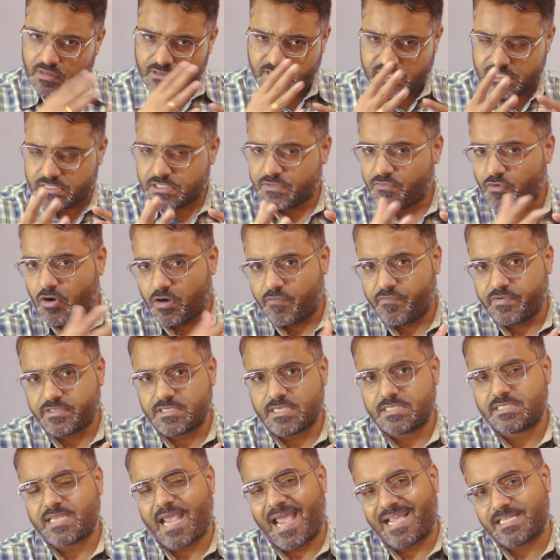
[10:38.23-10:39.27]
And this is what we
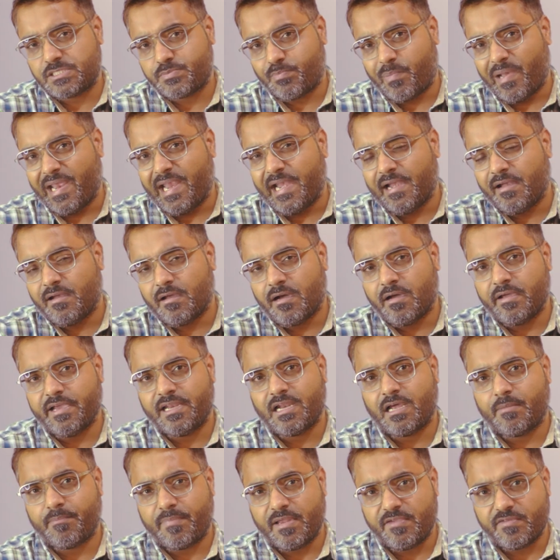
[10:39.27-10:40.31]
just explained
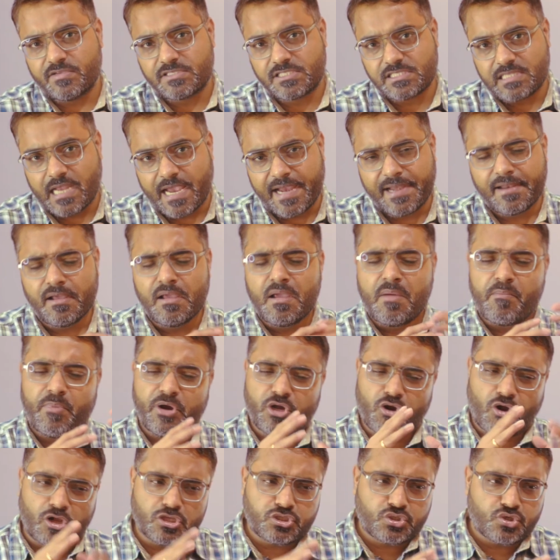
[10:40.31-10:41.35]
in our previous slide, but
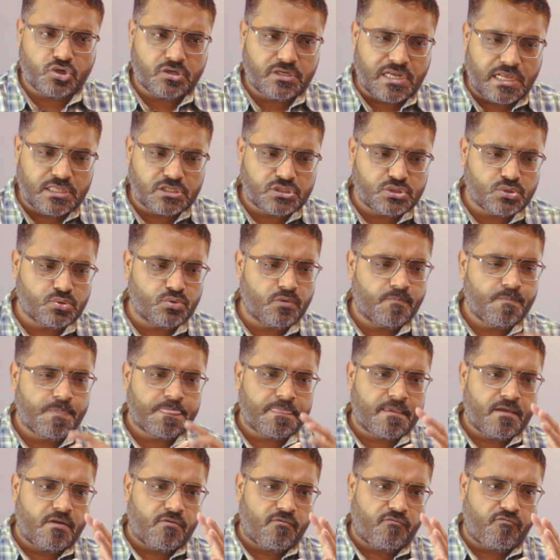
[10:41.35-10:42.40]
it also tells you
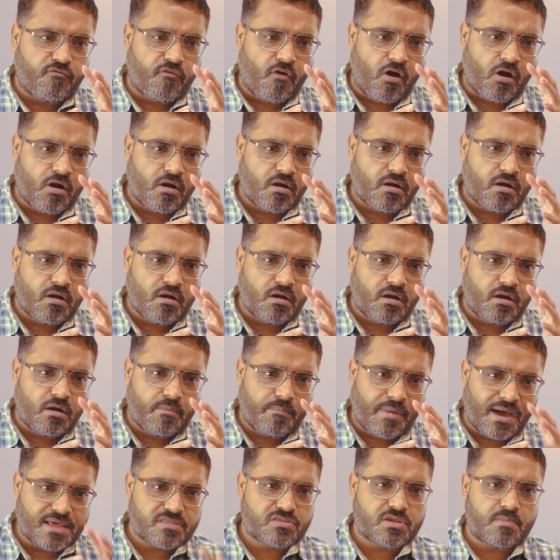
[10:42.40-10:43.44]
for a
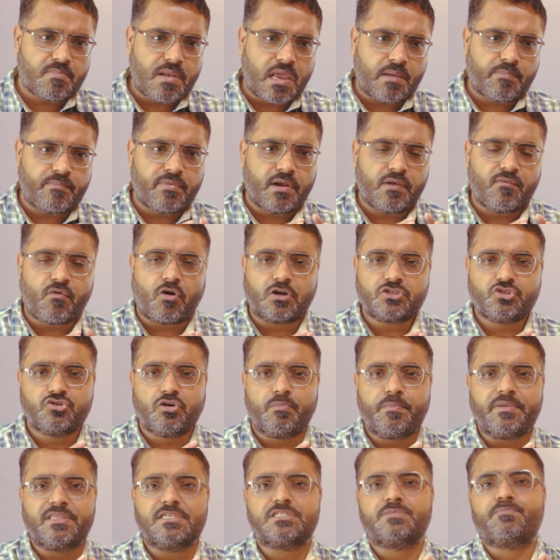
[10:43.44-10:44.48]
master black belt what
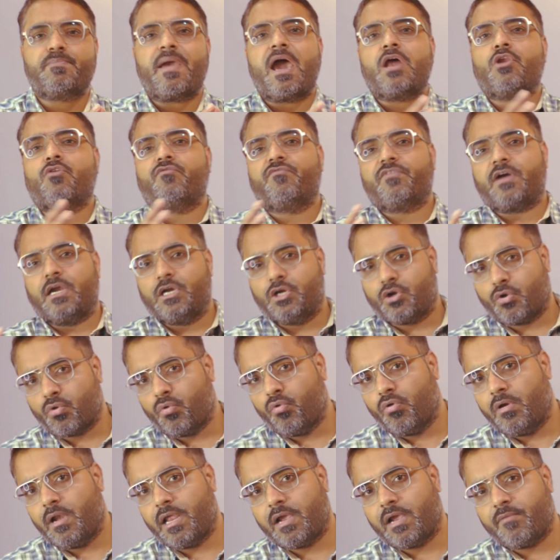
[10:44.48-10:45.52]
should be the span of
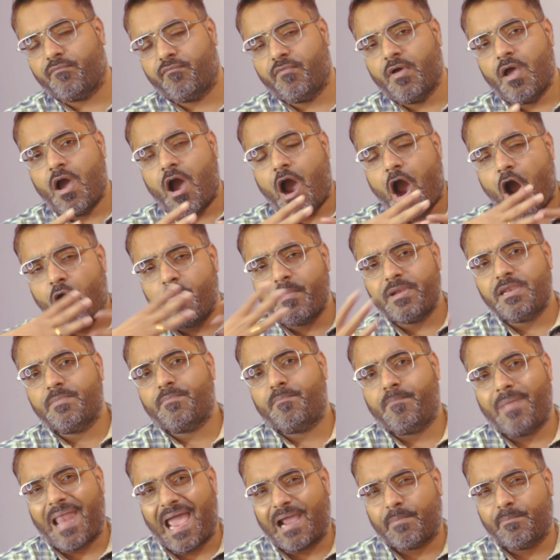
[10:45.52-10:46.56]
control, like how many
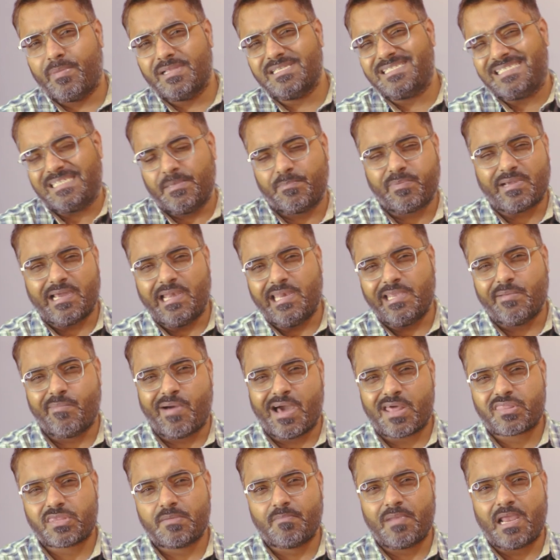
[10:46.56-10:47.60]
black belts typically a
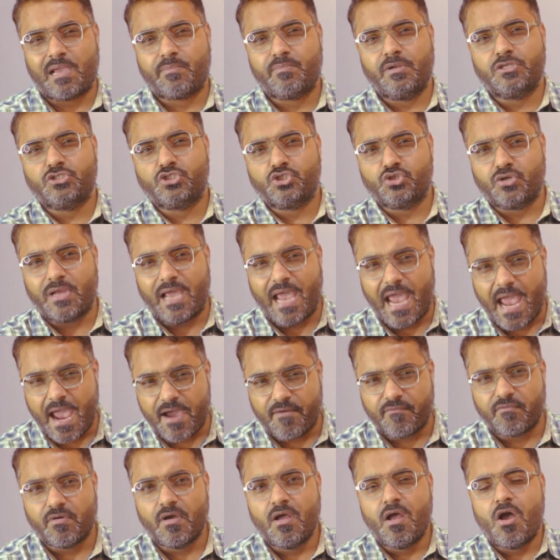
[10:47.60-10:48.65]
master black belt should
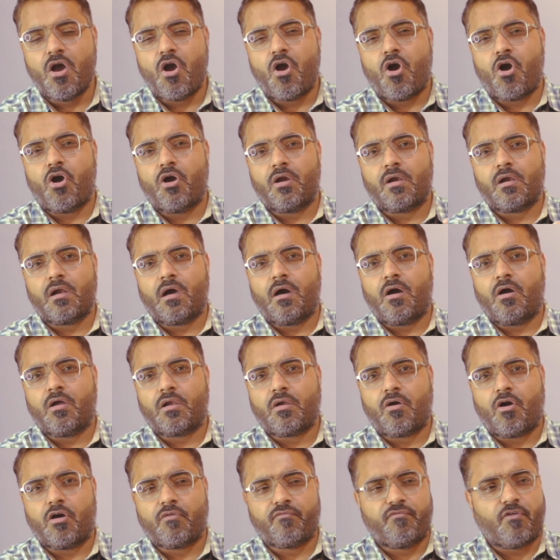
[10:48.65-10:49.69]
have,
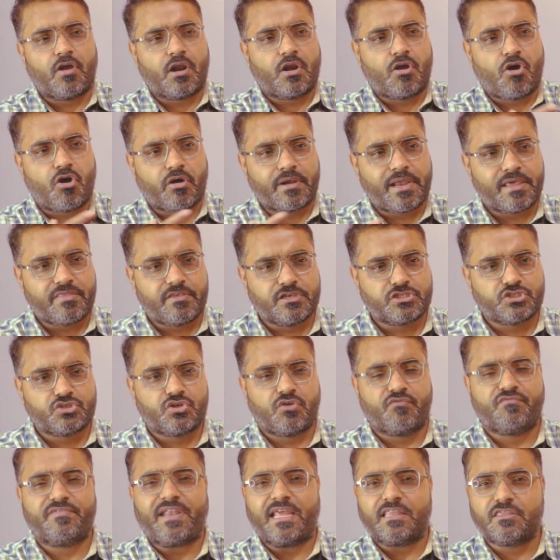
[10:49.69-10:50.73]
or for an organization
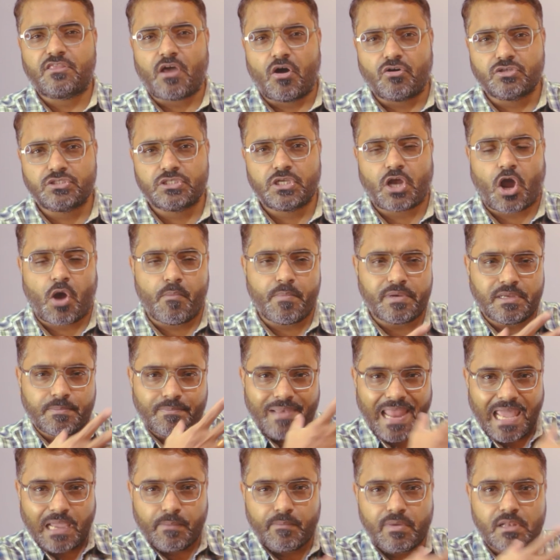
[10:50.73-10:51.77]
of 10,000 how many
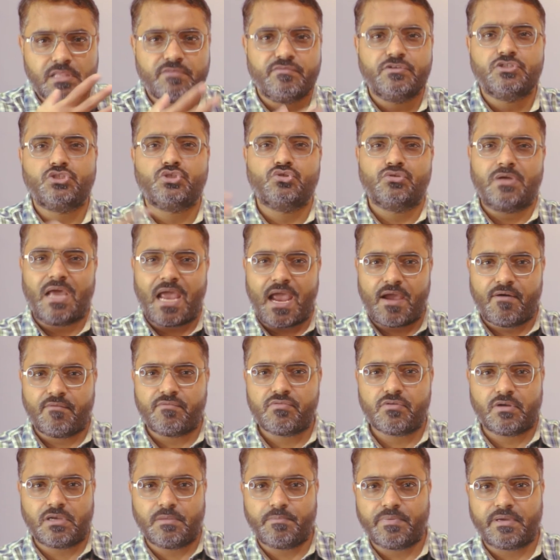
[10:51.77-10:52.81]
black belts we should have.
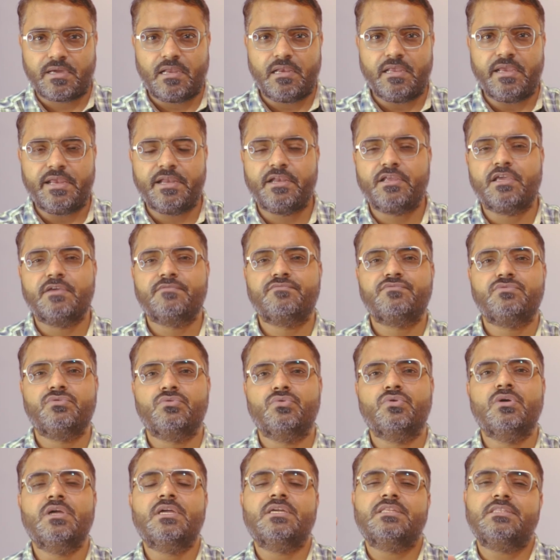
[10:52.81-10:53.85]
So typically it gives
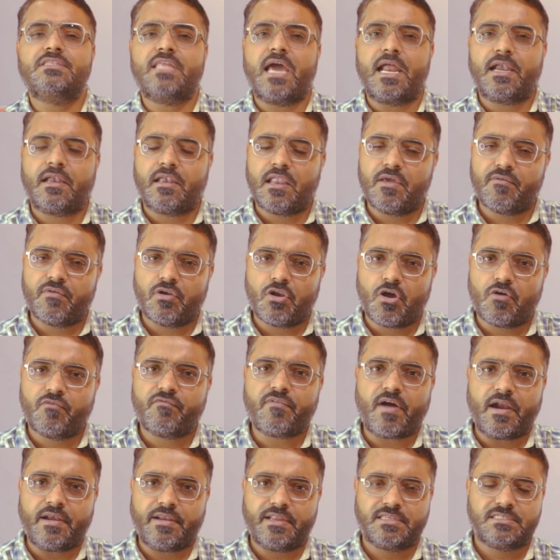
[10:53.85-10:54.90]
you that level of
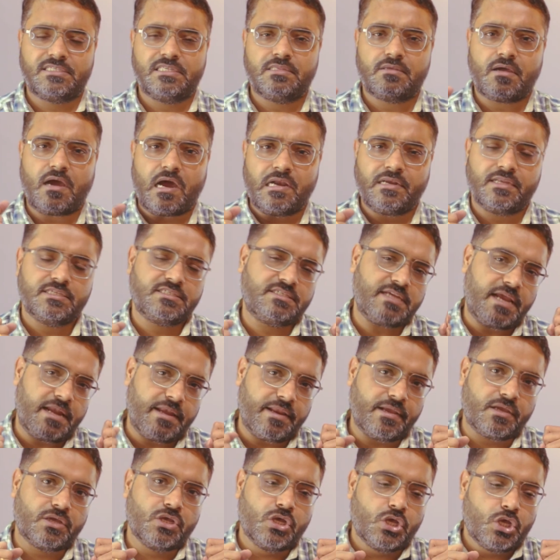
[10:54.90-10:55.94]

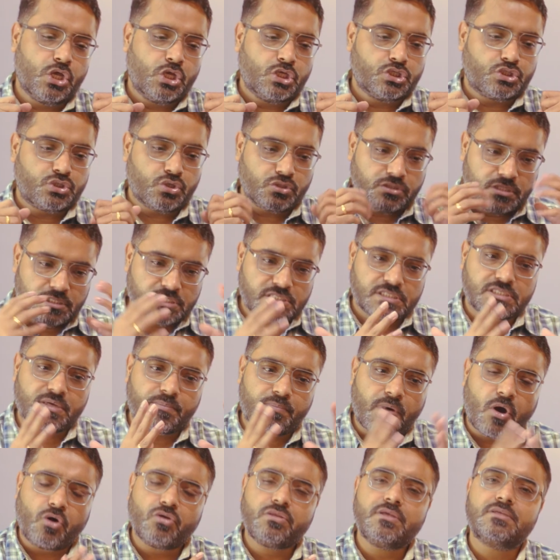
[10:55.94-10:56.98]
understanding. So this is
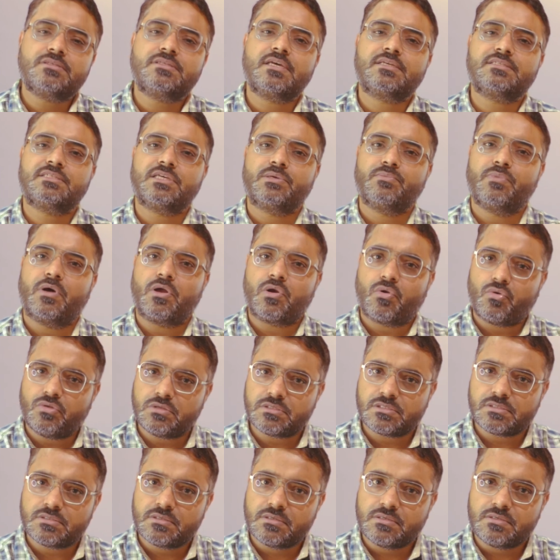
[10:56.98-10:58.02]
about the Six Sigma
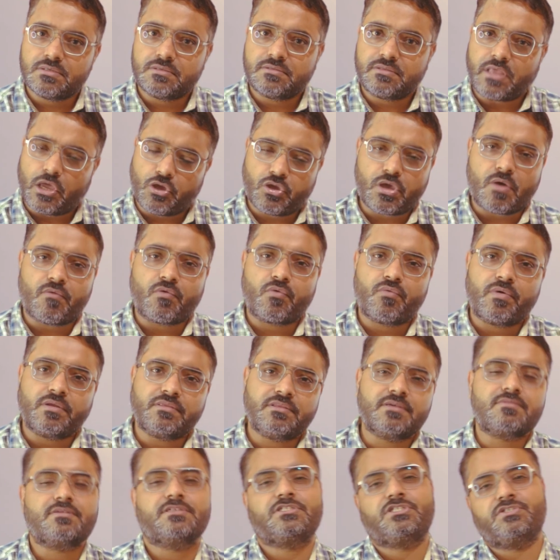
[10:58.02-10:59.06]
roles. Thank you everyone.
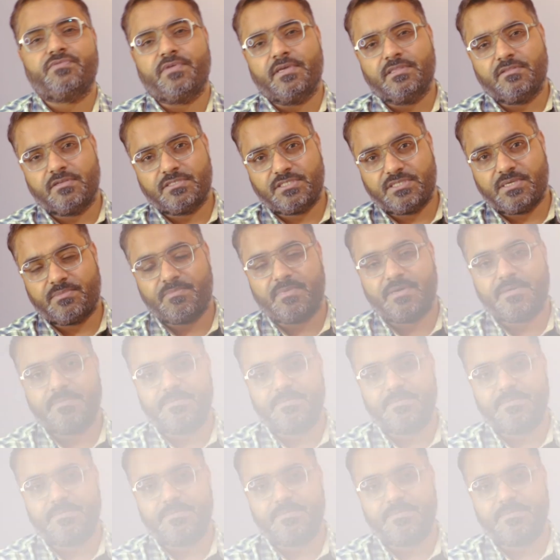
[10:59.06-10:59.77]
This is Shivendra Sharma.